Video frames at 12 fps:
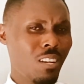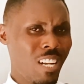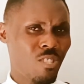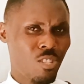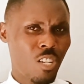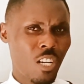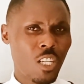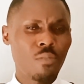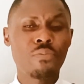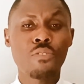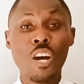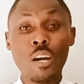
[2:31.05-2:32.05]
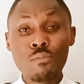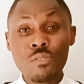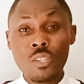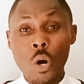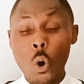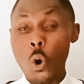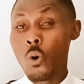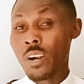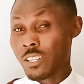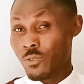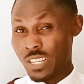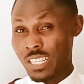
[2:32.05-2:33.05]
the listener confirms
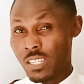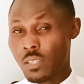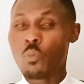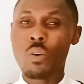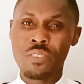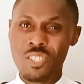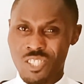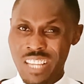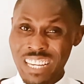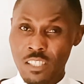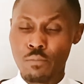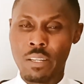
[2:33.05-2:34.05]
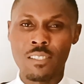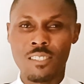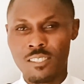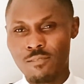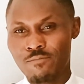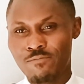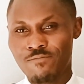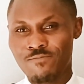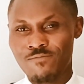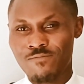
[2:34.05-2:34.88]
or agrees with the statement.